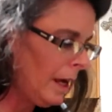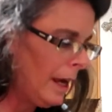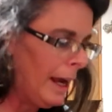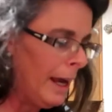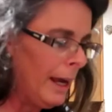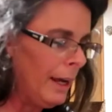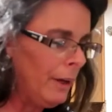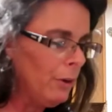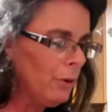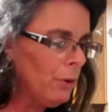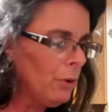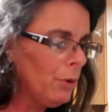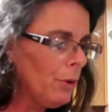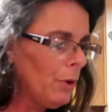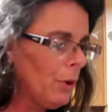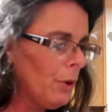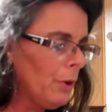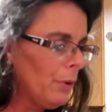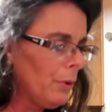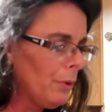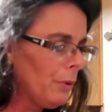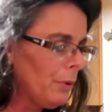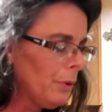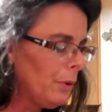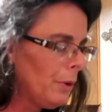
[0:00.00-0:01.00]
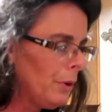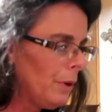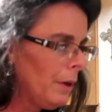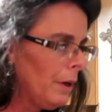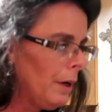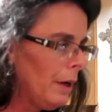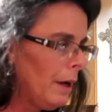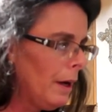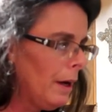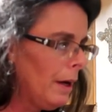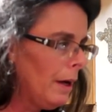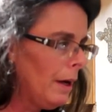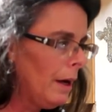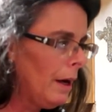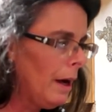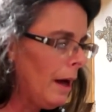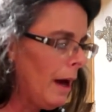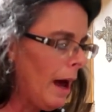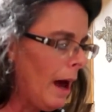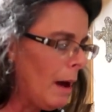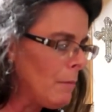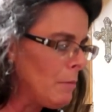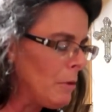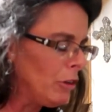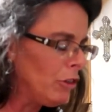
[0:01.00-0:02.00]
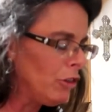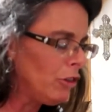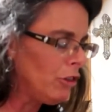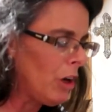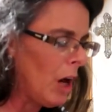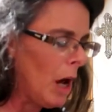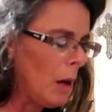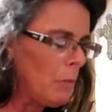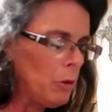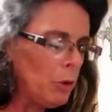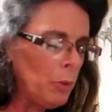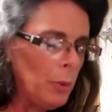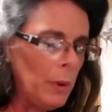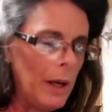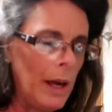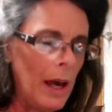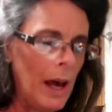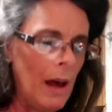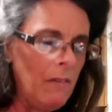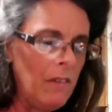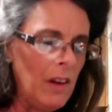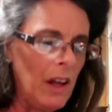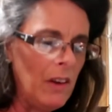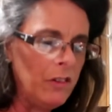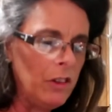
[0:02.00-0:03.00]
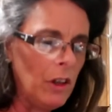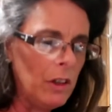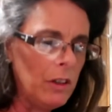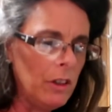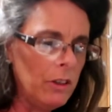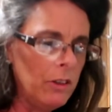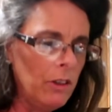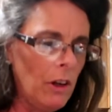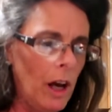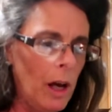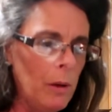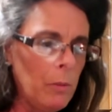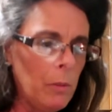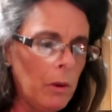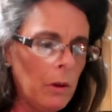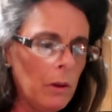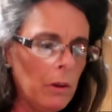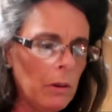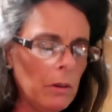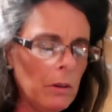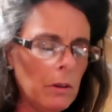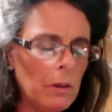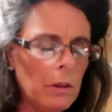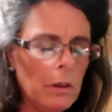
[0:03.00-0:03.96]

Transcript: Hey Google, how much time do we have left on the timer?